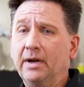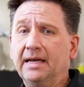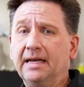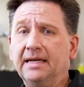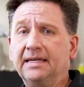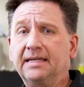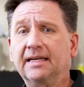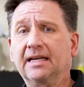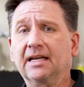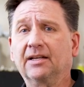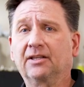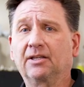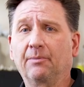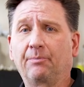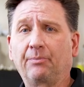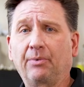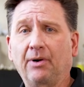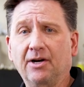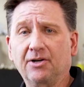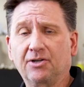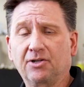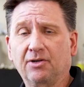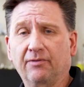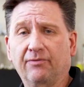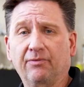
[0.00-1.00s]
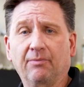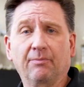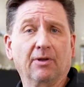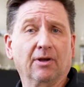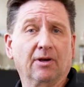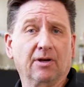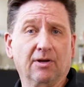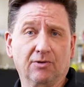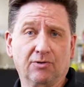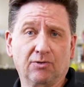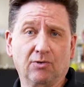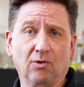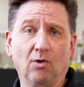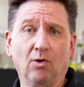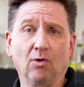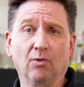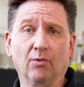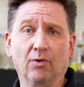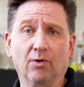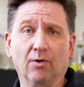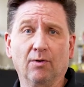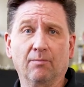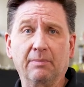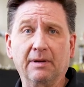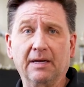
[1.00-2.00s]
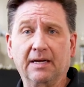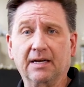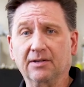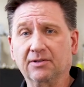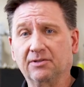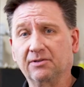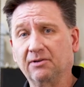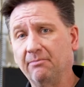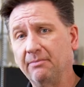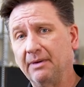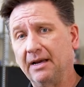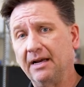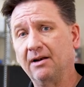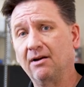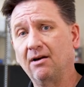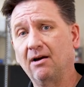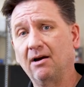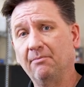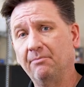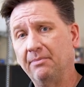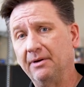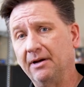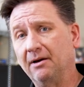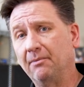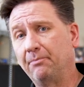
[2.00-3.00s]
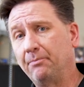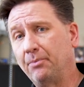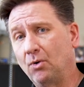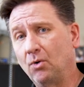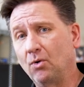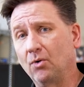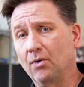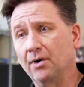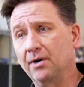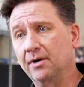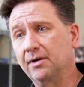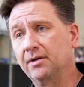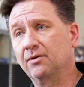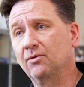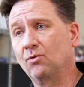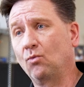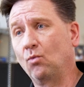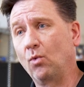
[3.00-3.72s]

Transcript: need to get the pressure from the control room because there may not be a port